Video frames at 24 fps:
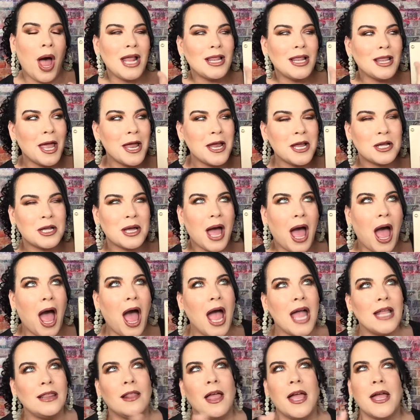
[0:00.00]
I like,
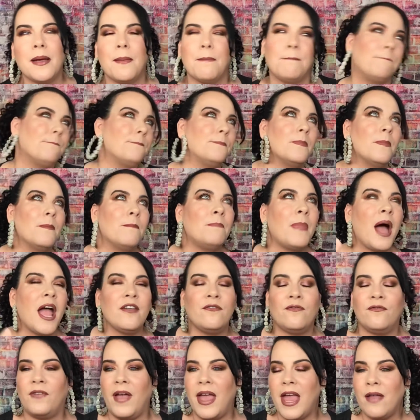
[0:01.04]
I like,
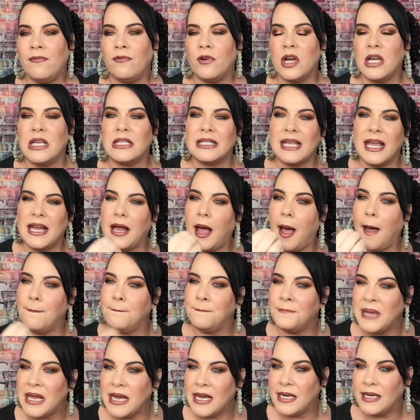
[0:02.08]
my favorite is like a
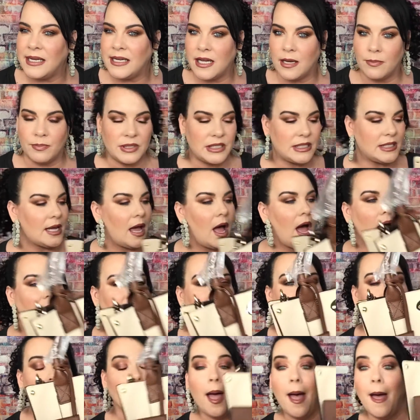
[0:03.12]
medium
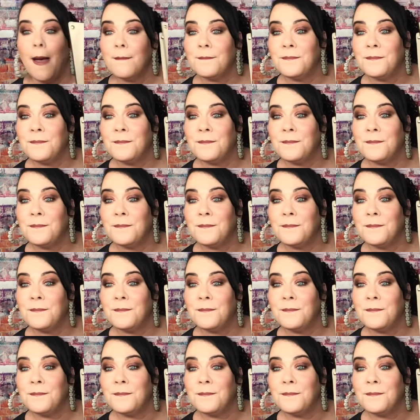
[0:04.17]
size.